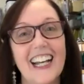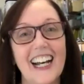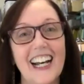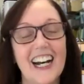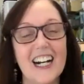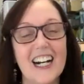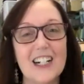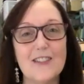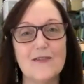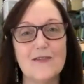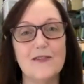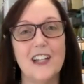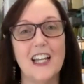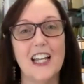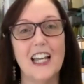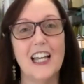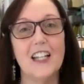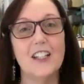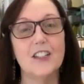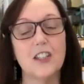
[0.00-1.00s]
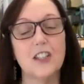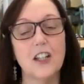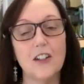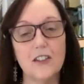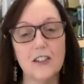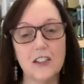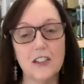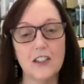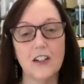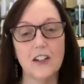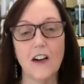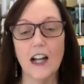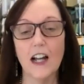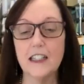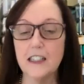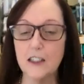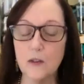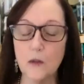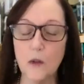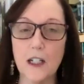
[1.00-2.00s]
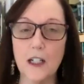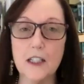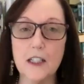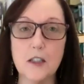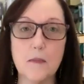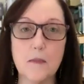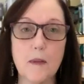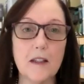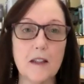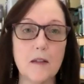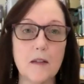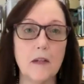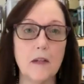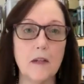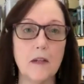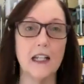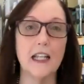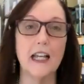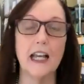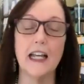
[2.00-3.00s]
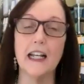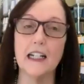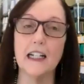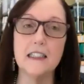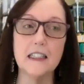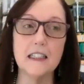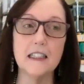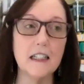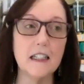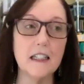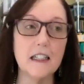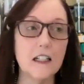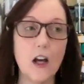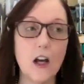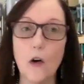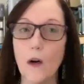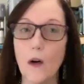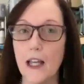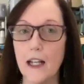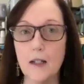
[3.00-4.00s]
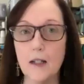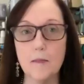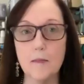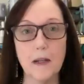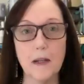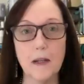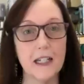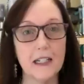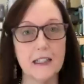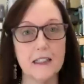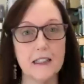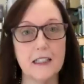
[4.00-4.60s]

Um, so, you know, I didn't want to spend the money and I didn't know anybody to